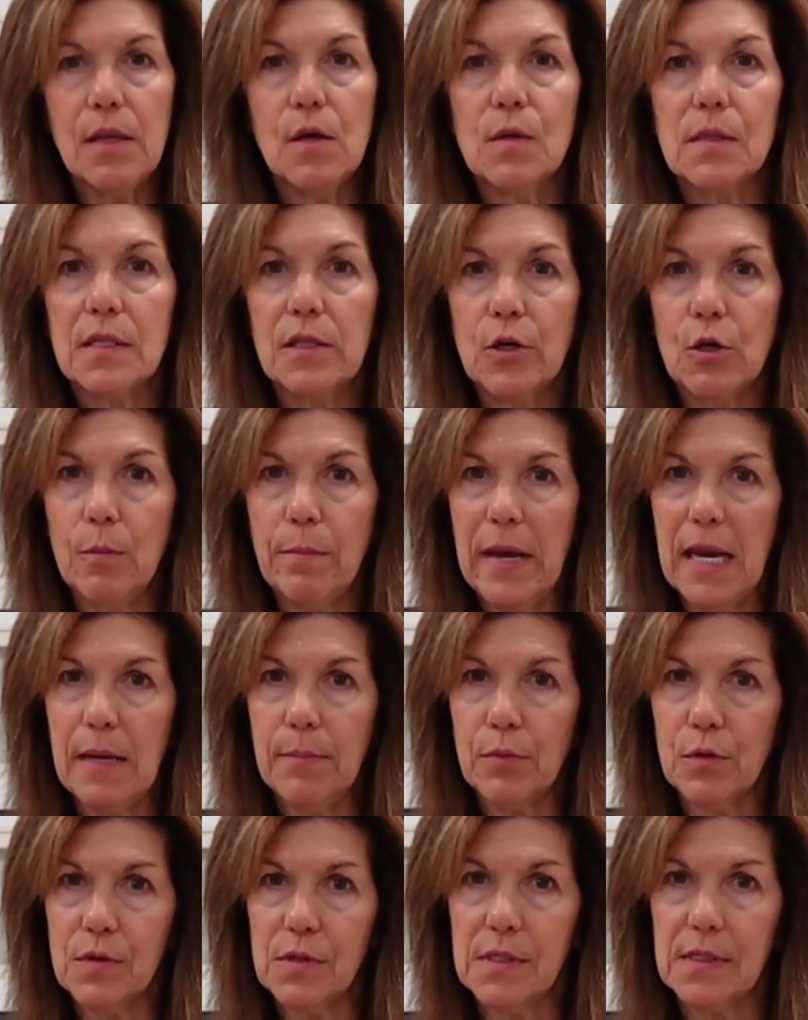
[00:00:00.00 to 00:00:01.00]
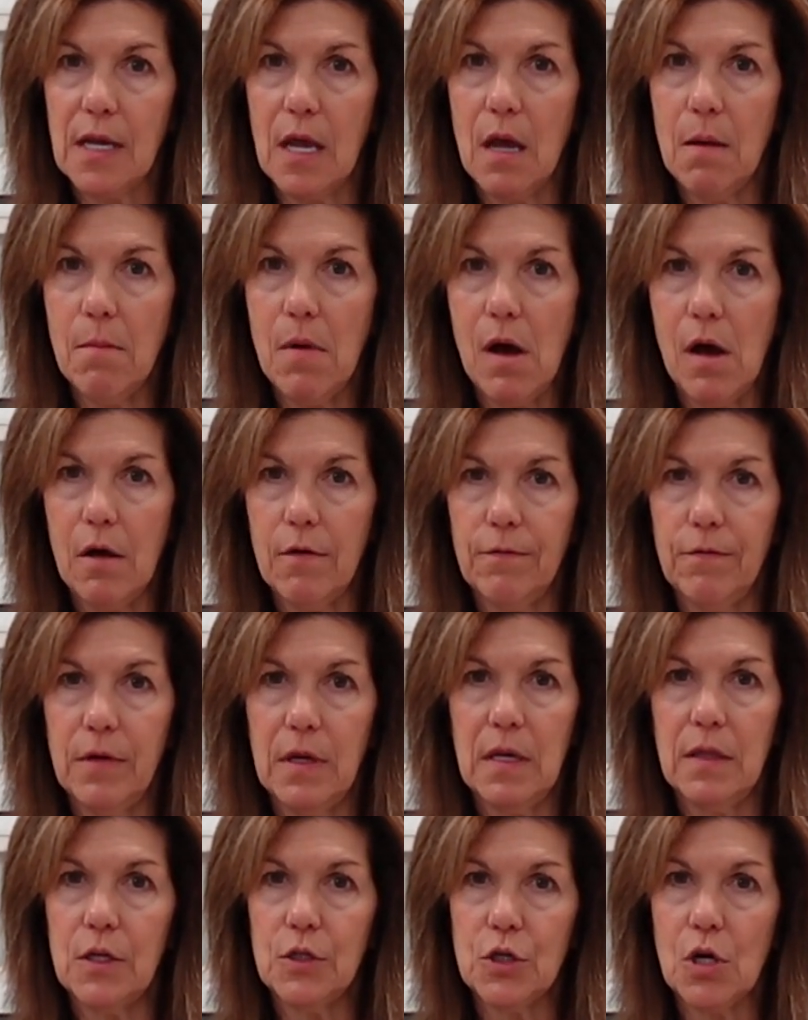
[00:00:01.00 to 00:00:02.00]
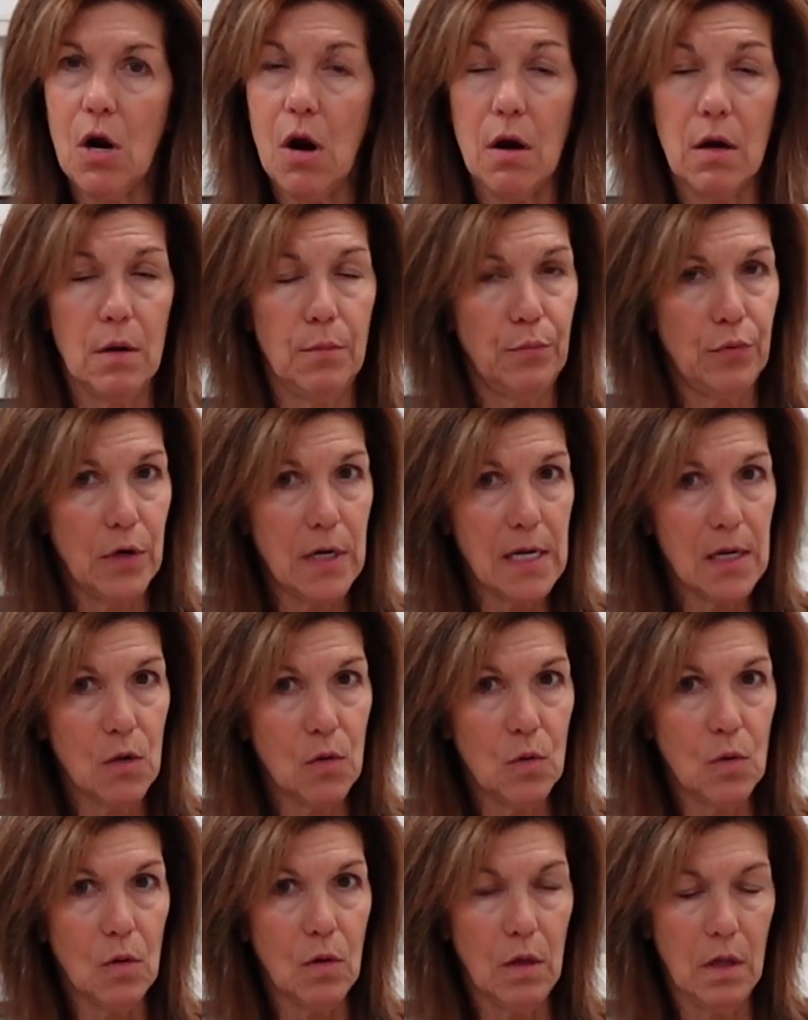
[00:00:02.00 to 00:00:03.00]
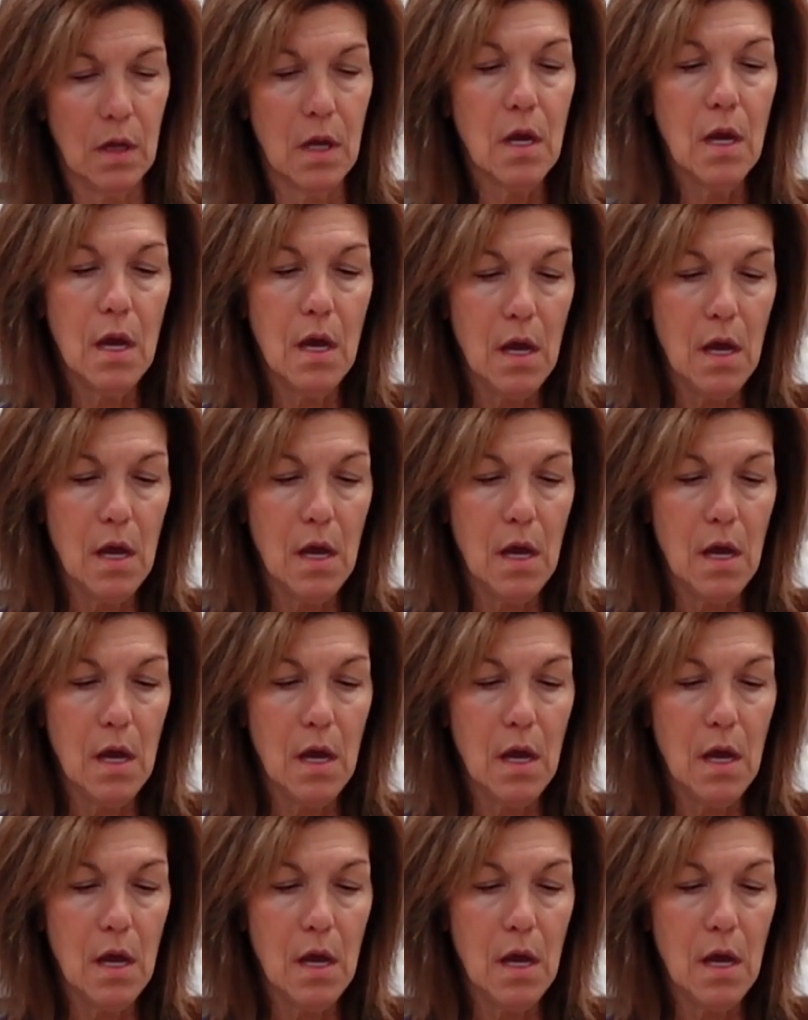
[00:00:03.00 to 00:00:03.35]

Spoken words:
those little papers come off in the jar. Pretty cool.